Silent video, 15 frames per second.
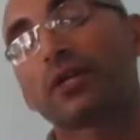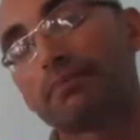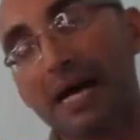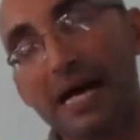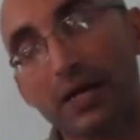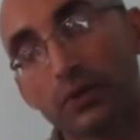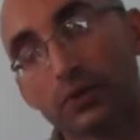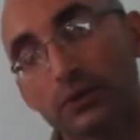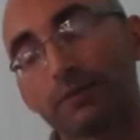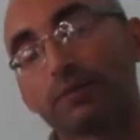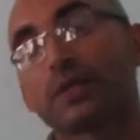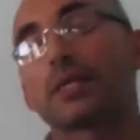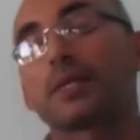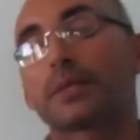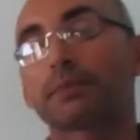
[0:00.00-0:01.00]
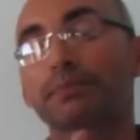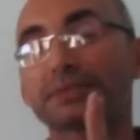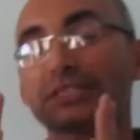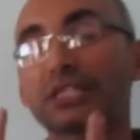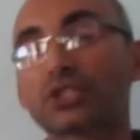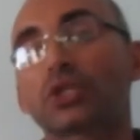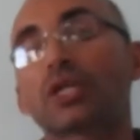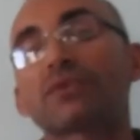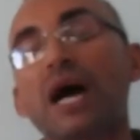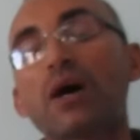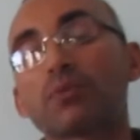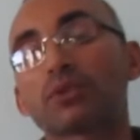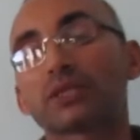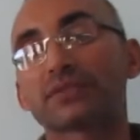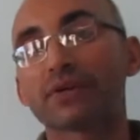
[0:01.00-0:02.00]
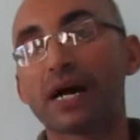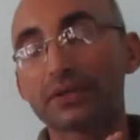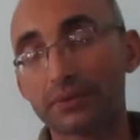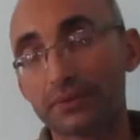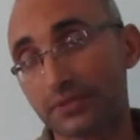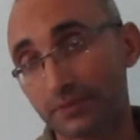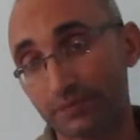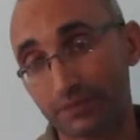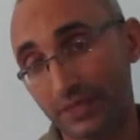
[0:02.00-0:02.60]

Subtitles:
about the position of our modifiers,